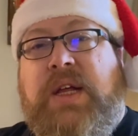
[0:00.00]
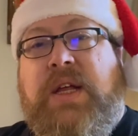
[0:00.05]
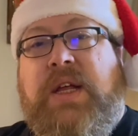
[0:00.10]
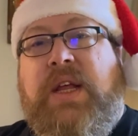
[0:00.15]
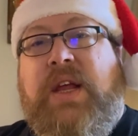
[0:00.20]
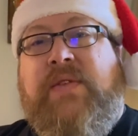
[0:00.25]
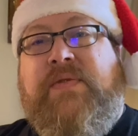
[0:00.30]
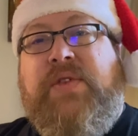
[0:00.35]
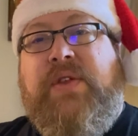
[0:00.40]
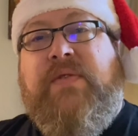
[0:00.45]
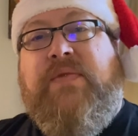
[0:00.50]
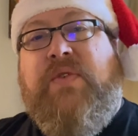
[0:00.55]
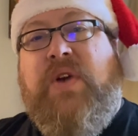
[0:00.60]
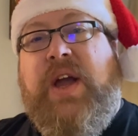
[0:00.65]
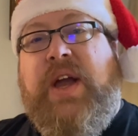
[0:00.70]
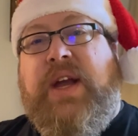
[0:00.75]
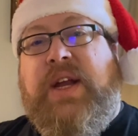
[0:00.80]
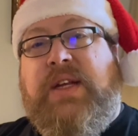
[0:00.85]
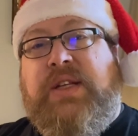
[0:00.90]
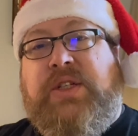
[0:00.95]
If the
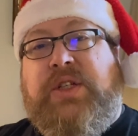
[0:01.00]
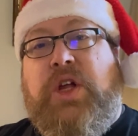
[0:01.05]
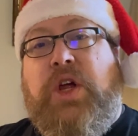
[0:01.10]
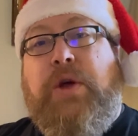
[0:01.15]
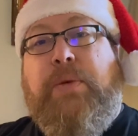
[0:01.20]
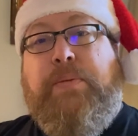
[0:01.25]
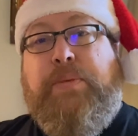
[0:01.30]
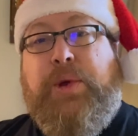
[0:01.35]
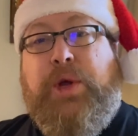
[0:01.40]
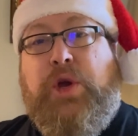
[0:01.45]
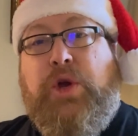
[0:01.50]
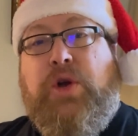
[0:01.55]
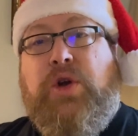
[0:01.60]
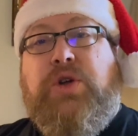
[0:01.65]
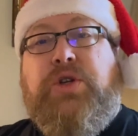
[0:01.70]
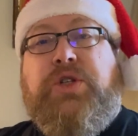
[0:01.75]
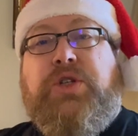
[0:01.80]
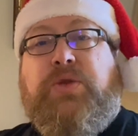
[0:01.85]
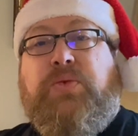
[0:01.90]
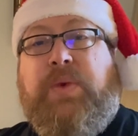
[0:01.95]
phrase pure
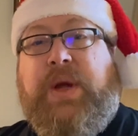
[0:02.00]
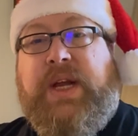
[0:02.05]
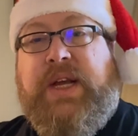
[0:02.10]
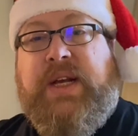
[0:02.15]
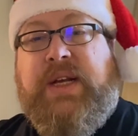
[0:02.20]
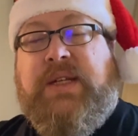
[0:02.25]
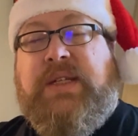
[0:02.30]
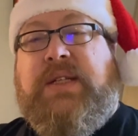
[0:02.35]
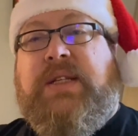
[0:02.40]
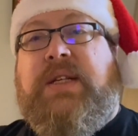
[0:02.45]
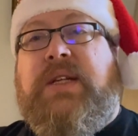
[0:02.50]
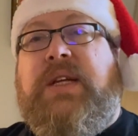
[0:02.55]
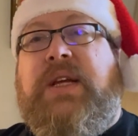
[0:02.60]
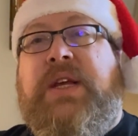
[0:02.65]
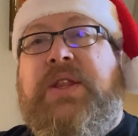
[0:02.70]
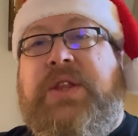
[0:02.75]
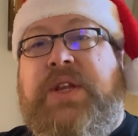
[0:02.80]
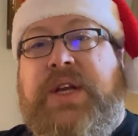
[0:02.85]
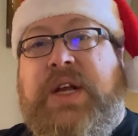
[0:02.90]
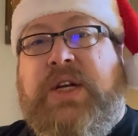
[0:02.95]
sweetness
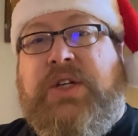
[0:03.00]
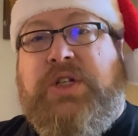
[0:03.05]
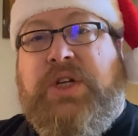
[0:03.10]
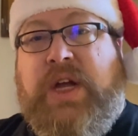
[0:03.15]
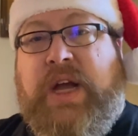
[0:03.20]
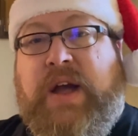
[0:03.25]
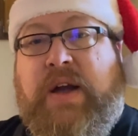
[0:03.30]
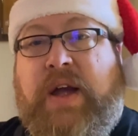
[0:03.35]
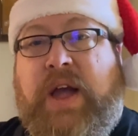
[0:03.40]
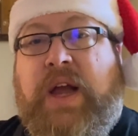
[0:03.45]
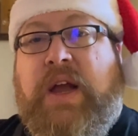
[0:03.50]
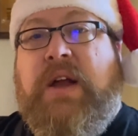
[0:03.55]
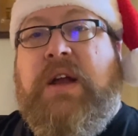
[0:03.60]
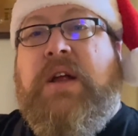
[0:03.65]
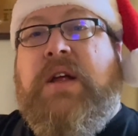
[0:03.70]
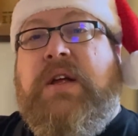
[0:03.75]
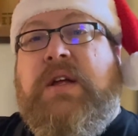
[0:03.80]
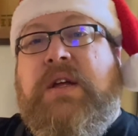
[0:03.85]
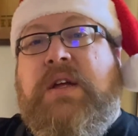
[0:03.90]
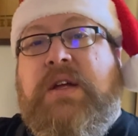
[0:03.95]
in the dictionary
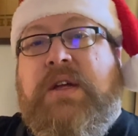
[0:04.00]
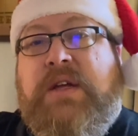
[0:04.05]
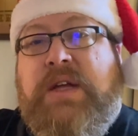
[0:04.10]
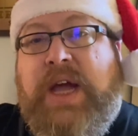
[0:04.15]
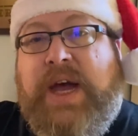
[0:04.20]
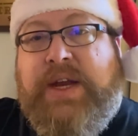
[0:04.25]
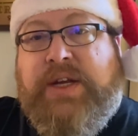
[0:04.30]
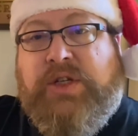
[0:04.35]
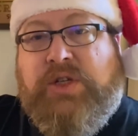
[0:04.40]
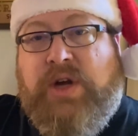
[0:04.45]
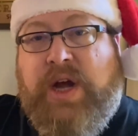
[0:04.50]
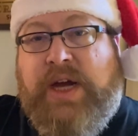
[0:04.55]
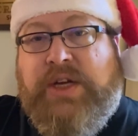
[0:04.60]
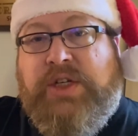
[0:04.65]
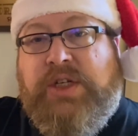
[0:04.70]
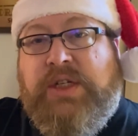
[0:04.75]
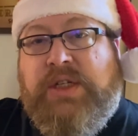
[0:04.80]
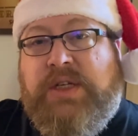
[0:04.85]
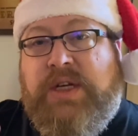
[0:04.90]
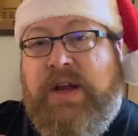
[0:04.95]
had a scratch
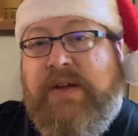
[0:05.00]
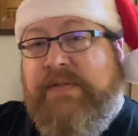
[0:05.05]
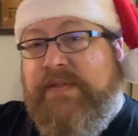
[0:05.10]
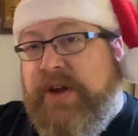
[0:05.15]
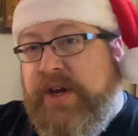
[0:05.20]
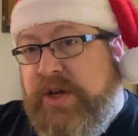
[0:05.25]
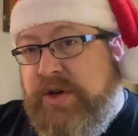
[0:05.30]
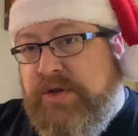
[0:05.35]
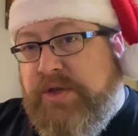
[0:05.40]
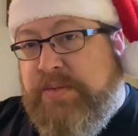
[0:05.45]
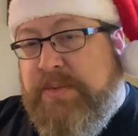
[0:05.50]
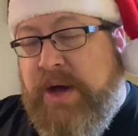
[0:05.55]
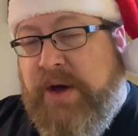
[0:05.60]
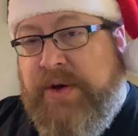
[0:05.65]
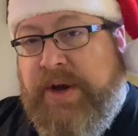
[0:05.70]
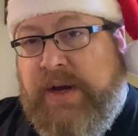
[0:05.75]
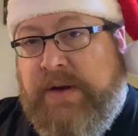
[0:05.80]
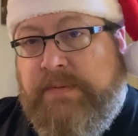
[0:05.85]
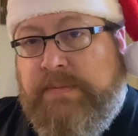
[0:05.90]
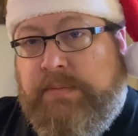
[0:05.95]
and sniff and you smelled
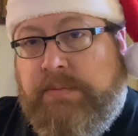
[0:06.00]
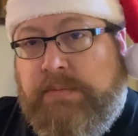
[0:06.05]
it,